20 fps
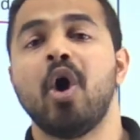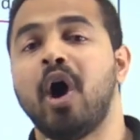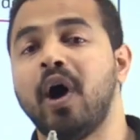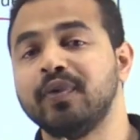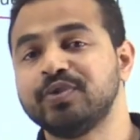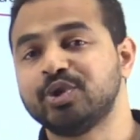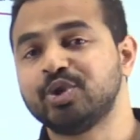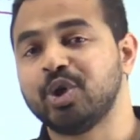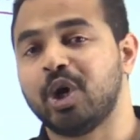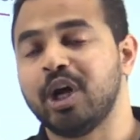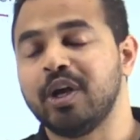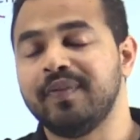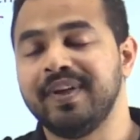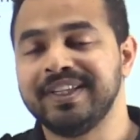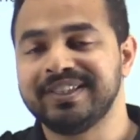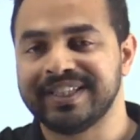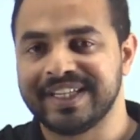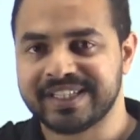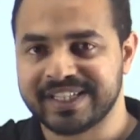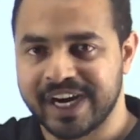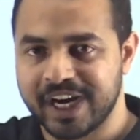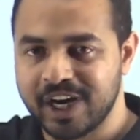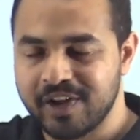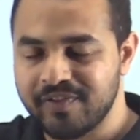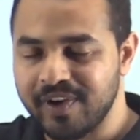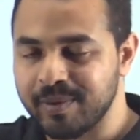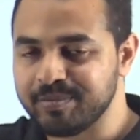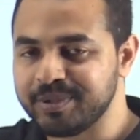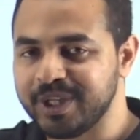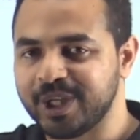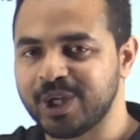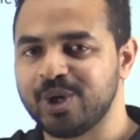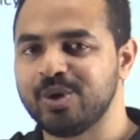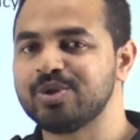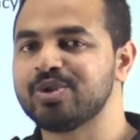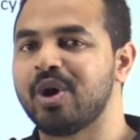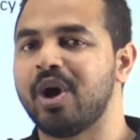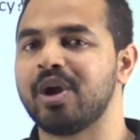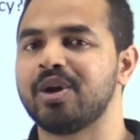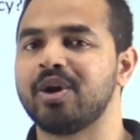of solving such kind of M C
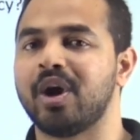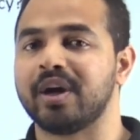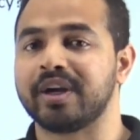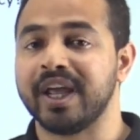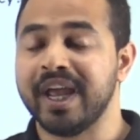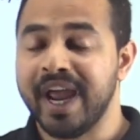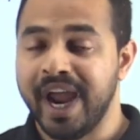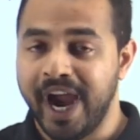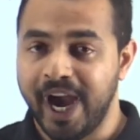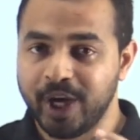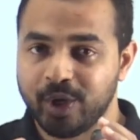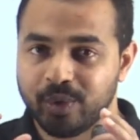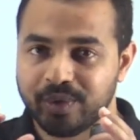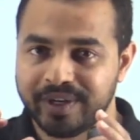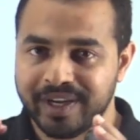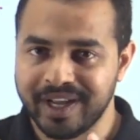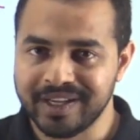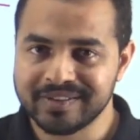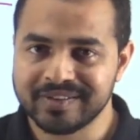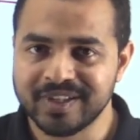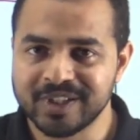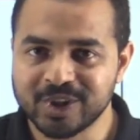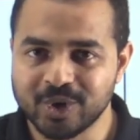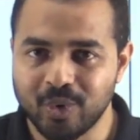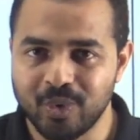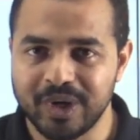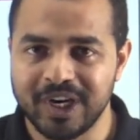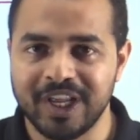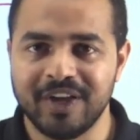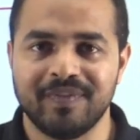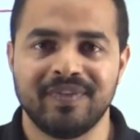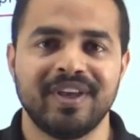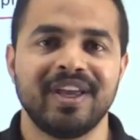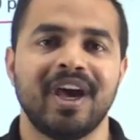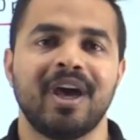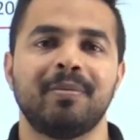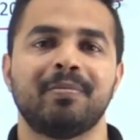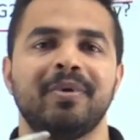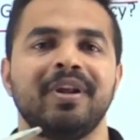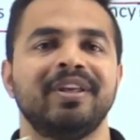Qs or not. And to test this only, we
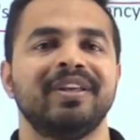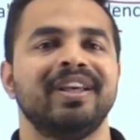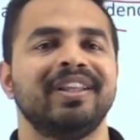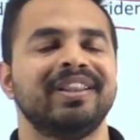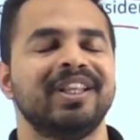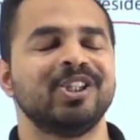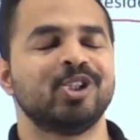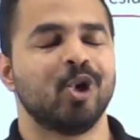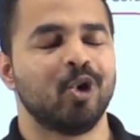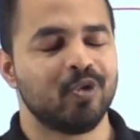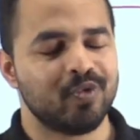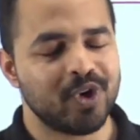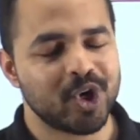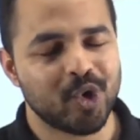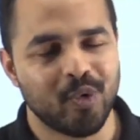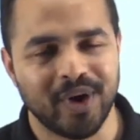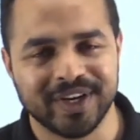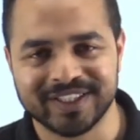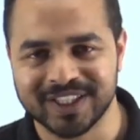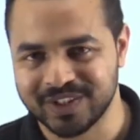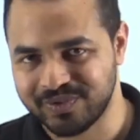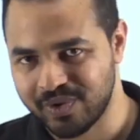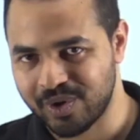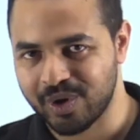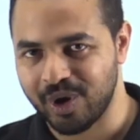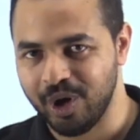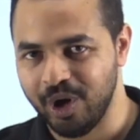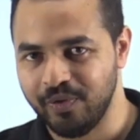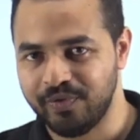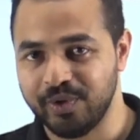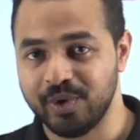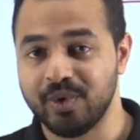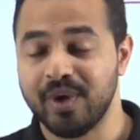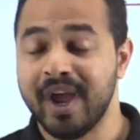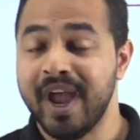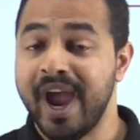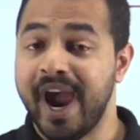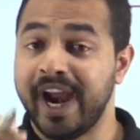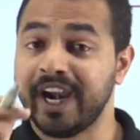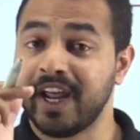are bringing these homework questions for all of you.
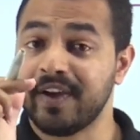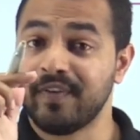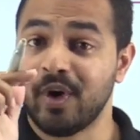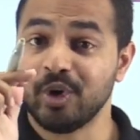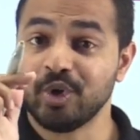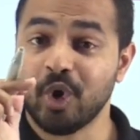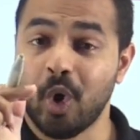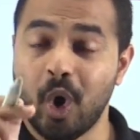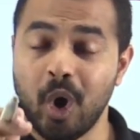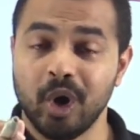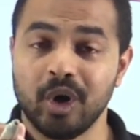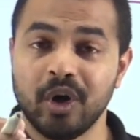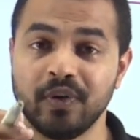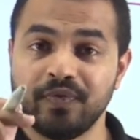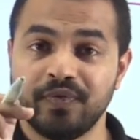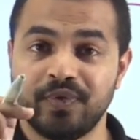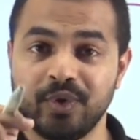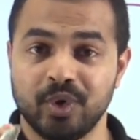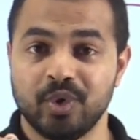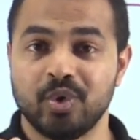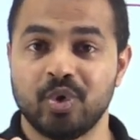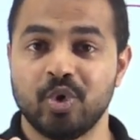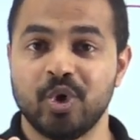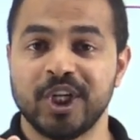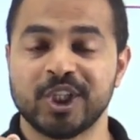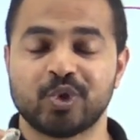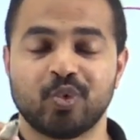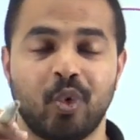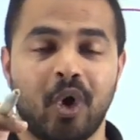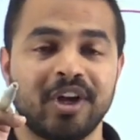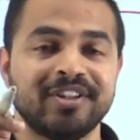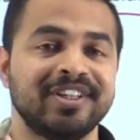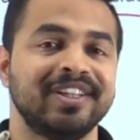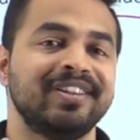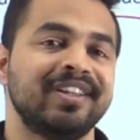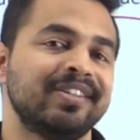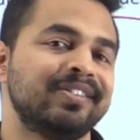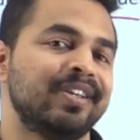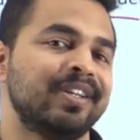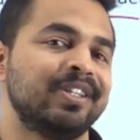And I want all of you who is
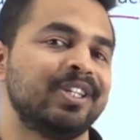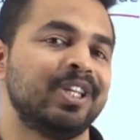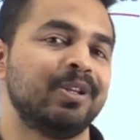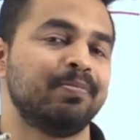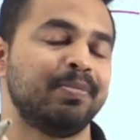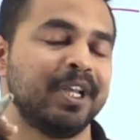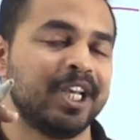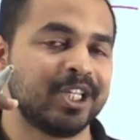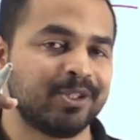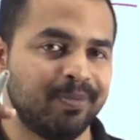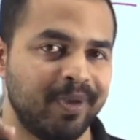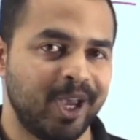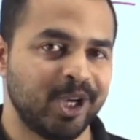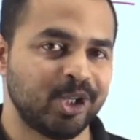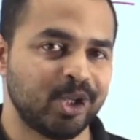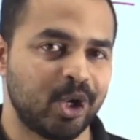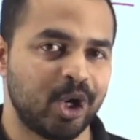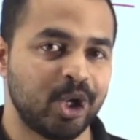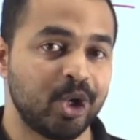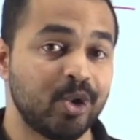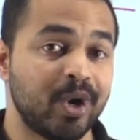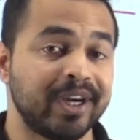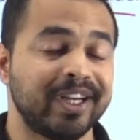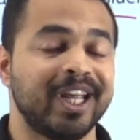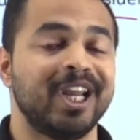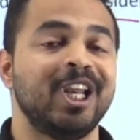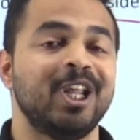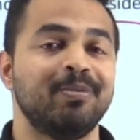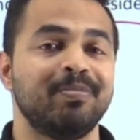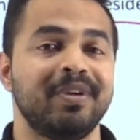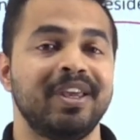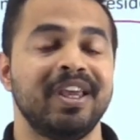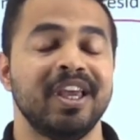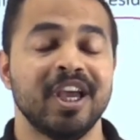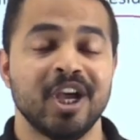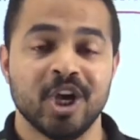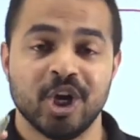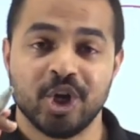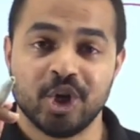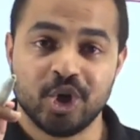watching this session, please make sure you are telling me
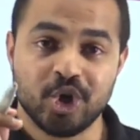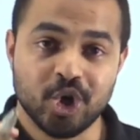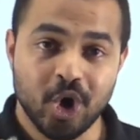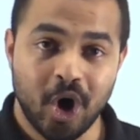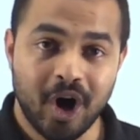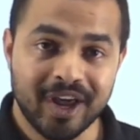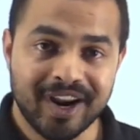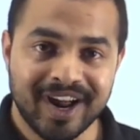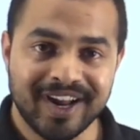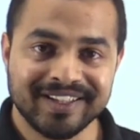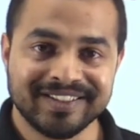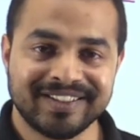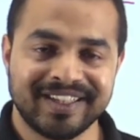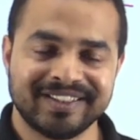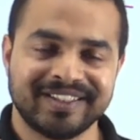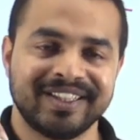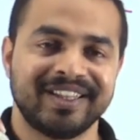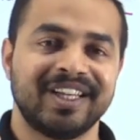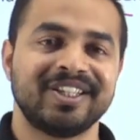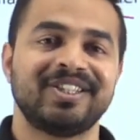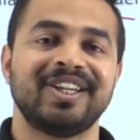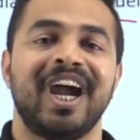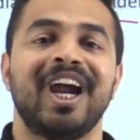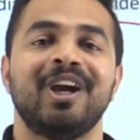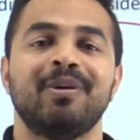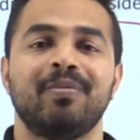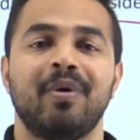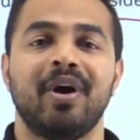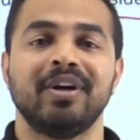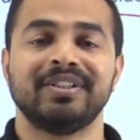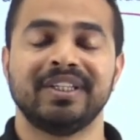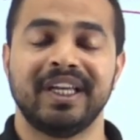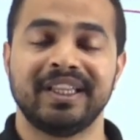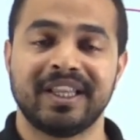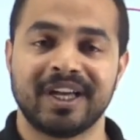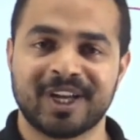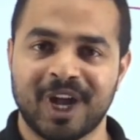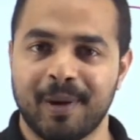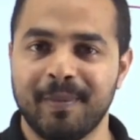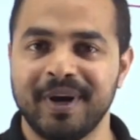your answers in the chat box, in
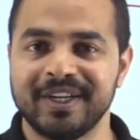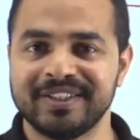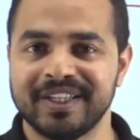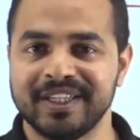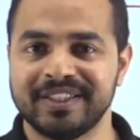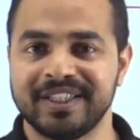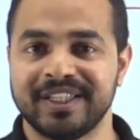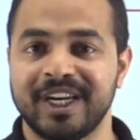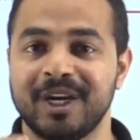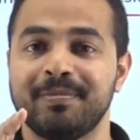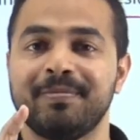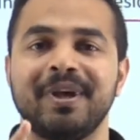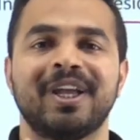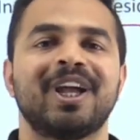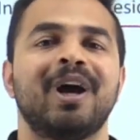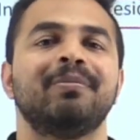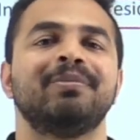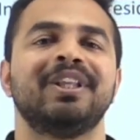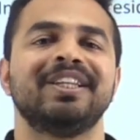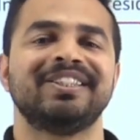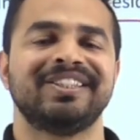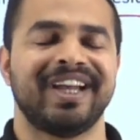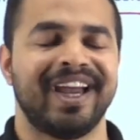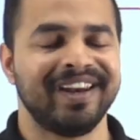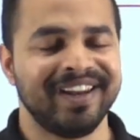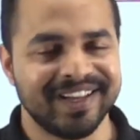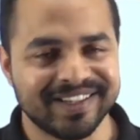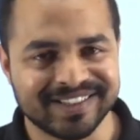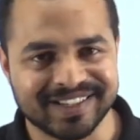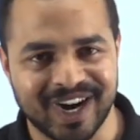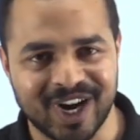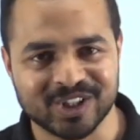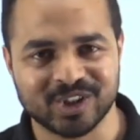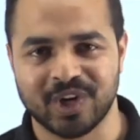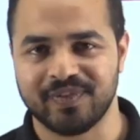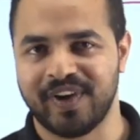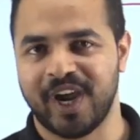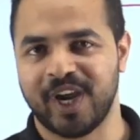the comment section, and become the shining stars of